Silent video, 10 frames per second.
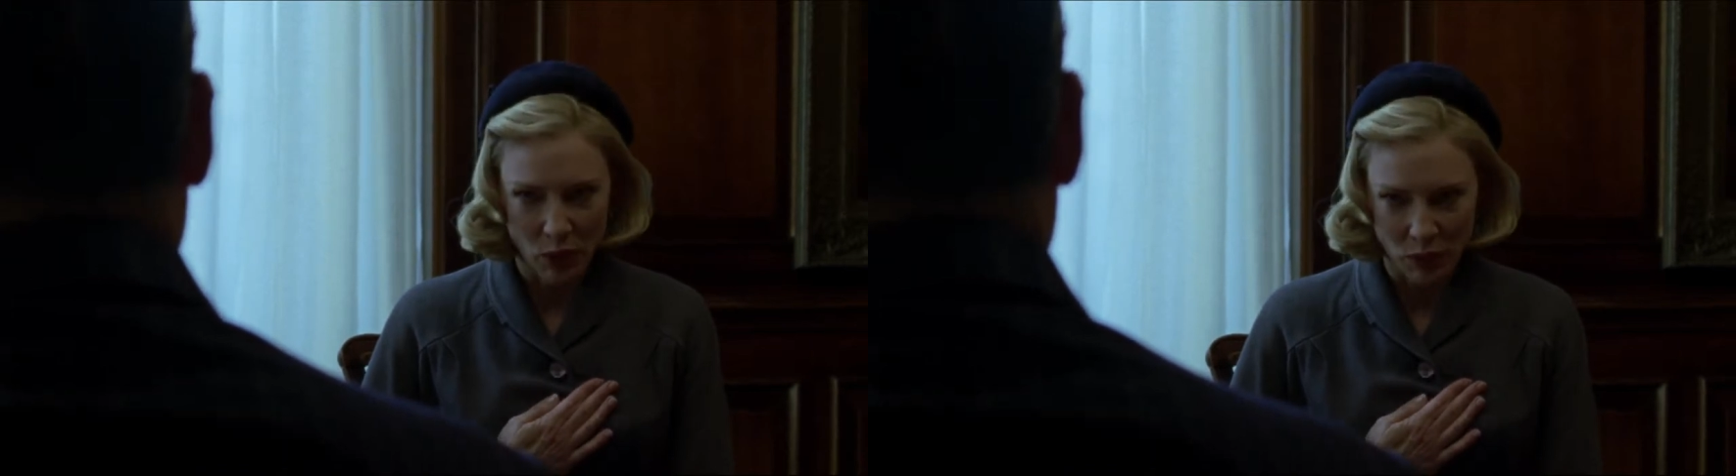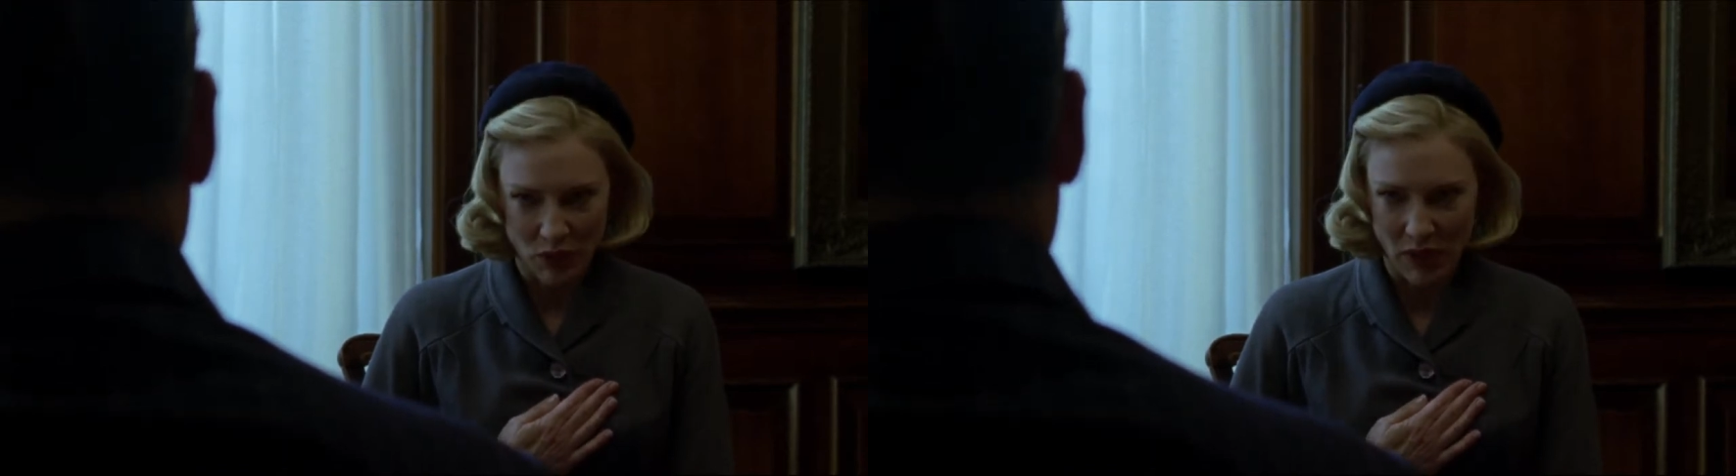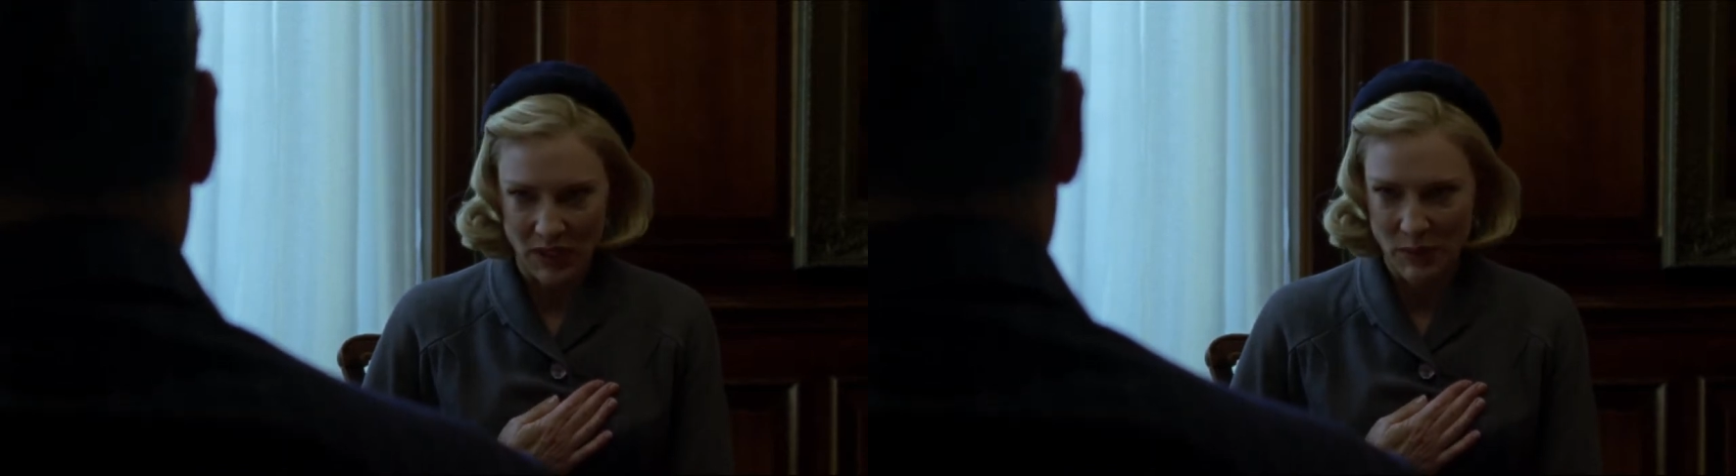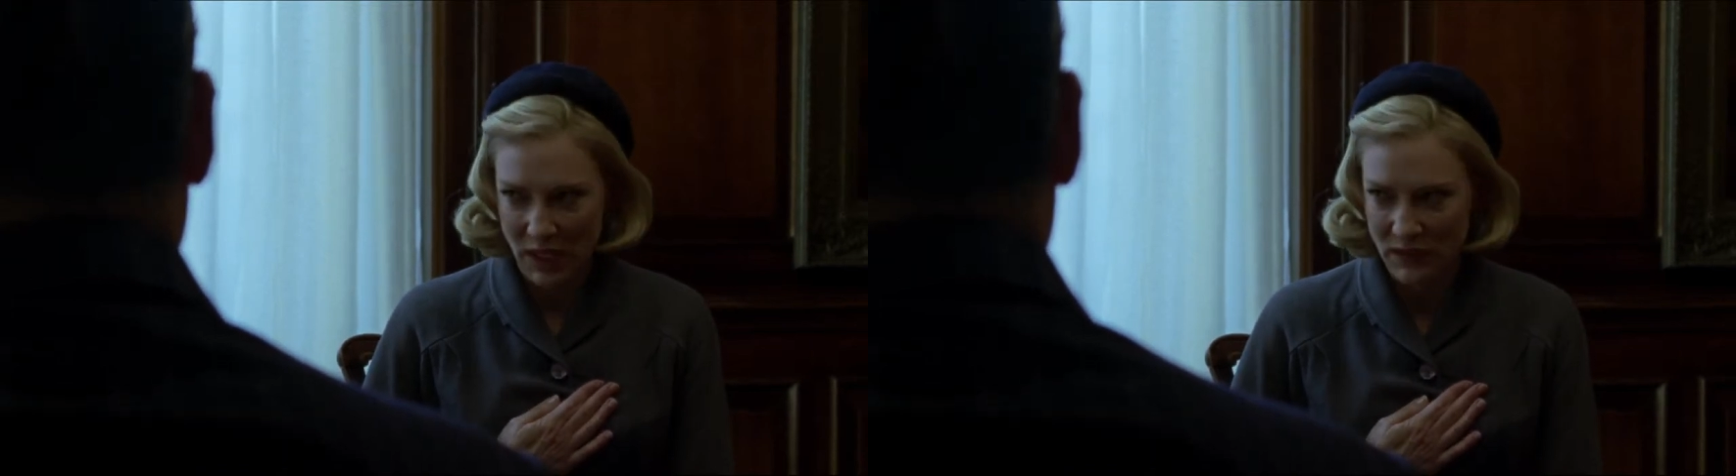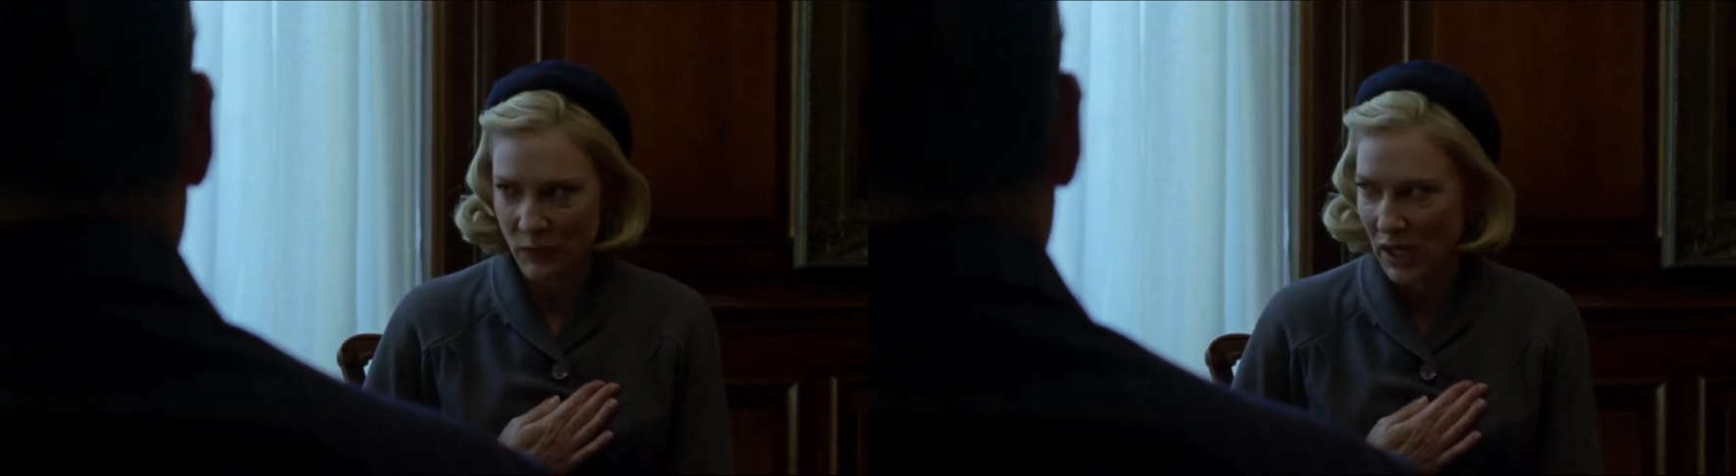bones what is
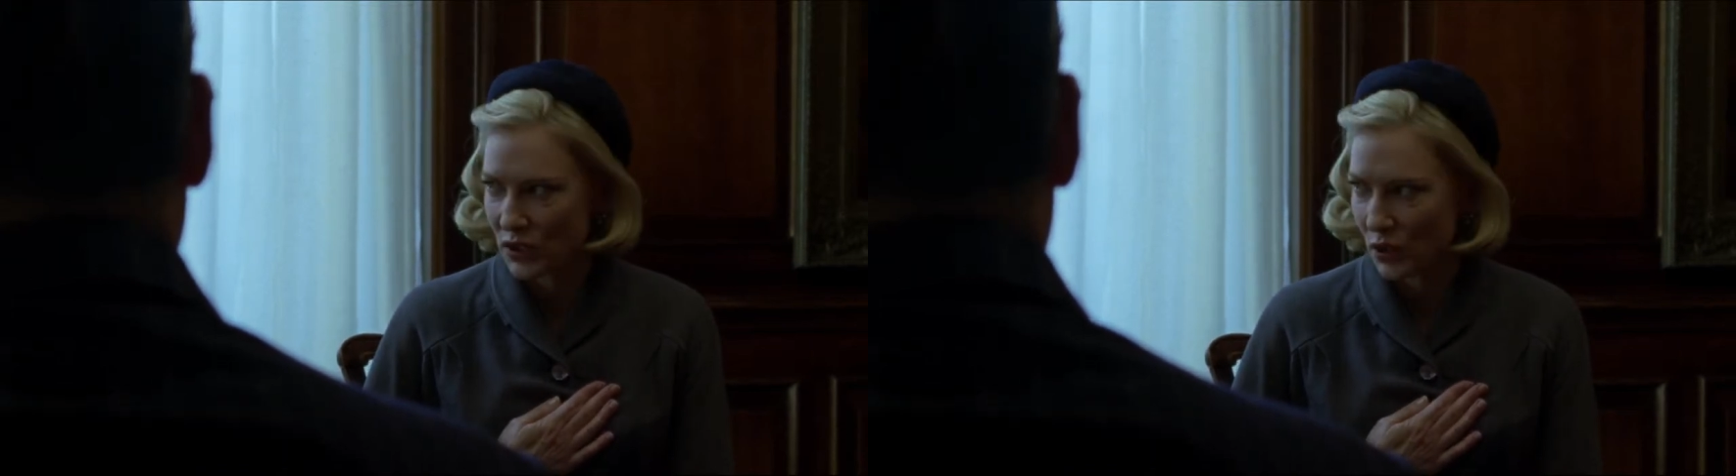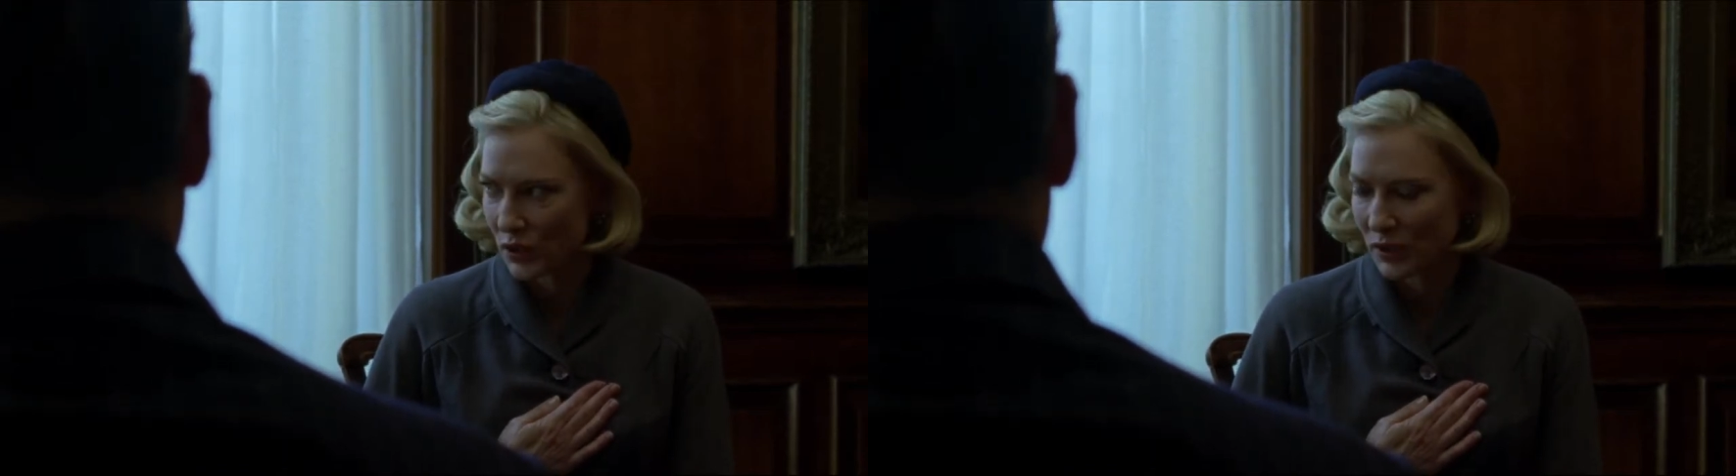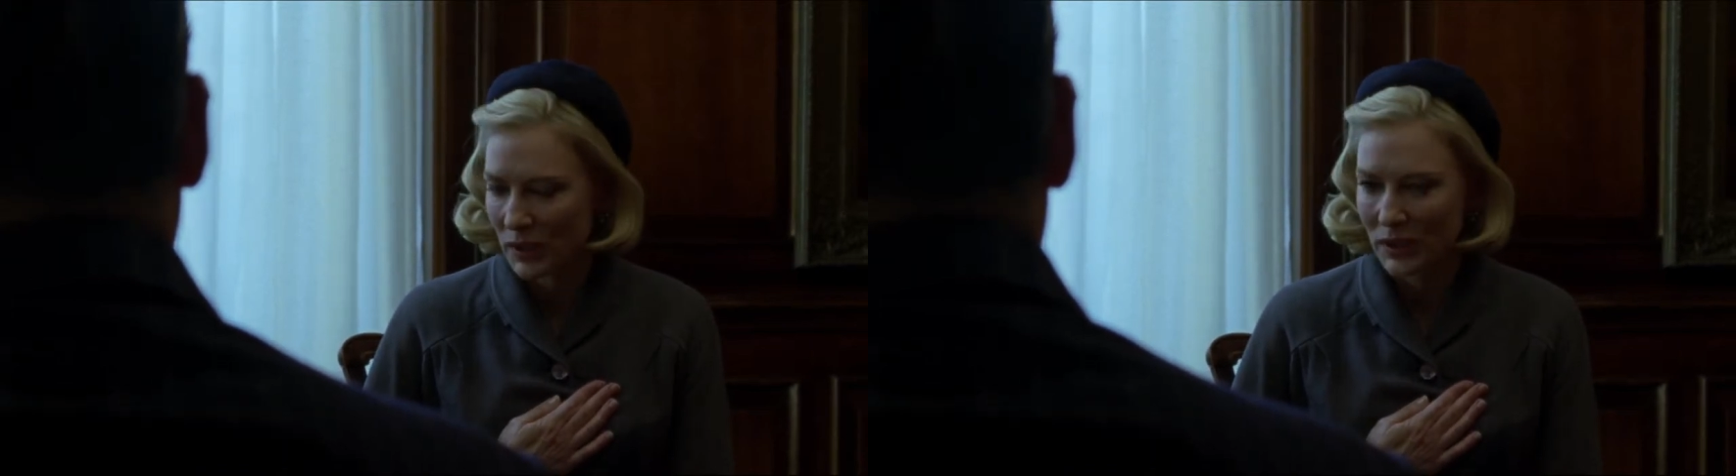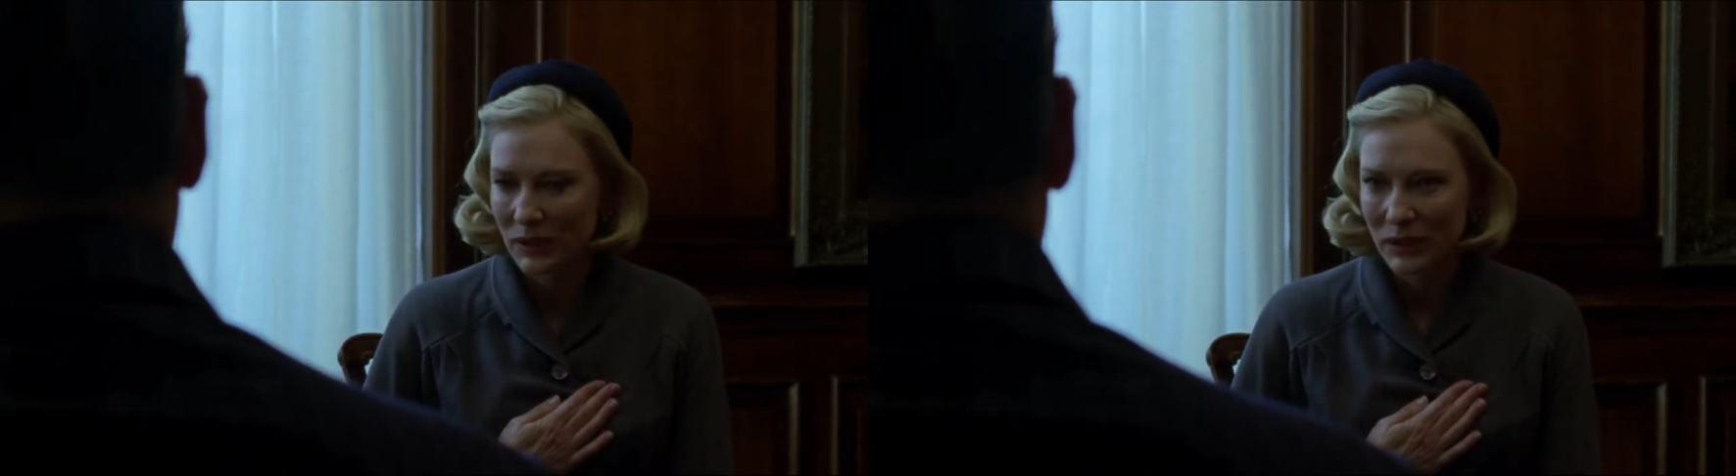best for my daughter.